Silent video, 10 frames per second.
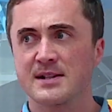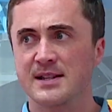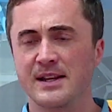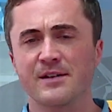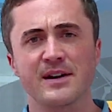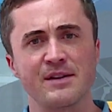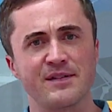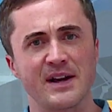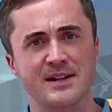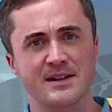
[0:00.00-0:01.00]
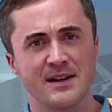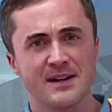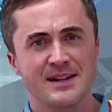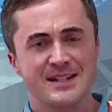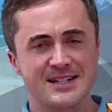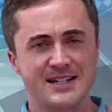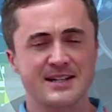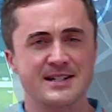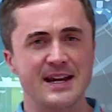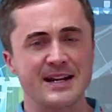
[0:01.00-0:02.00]
So then you've got, in fact,
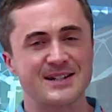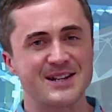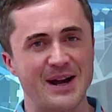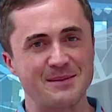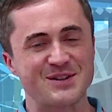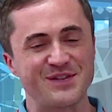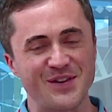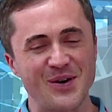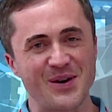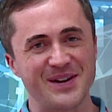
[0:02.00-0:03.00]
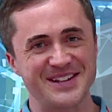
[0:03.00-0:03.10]
16 times 4,